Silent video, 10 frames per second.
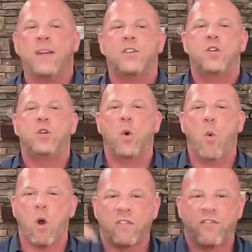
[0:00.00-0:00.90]
to do the
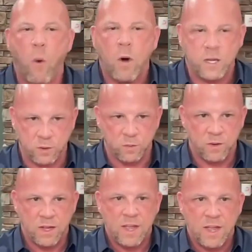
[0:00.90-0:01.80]
work for you.
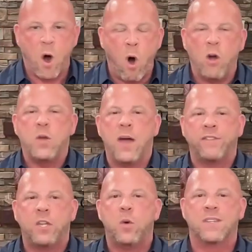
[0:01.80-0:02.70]
And all you have
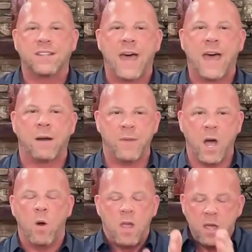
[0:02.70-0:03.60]
to do is let them
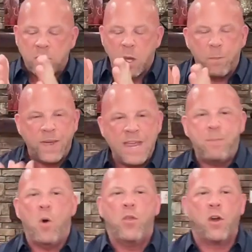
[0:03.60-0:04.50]
know. The
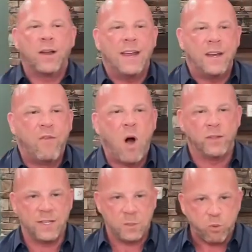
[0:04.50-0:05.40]
people that are getting involved
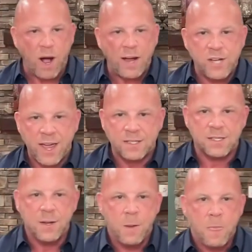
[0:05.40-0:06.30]
in these projects,
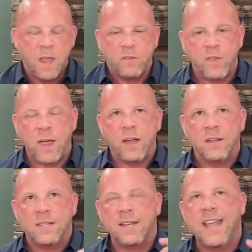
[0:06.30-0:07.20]

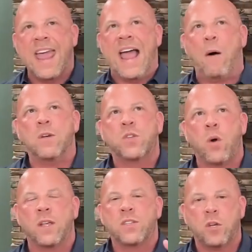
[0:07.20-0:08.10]
today I was on
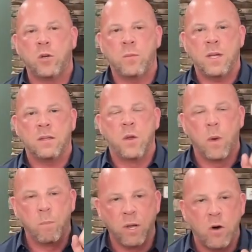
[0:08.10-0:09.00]
a Zoom that
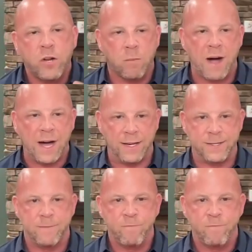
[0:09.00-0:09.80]
would blow your mind.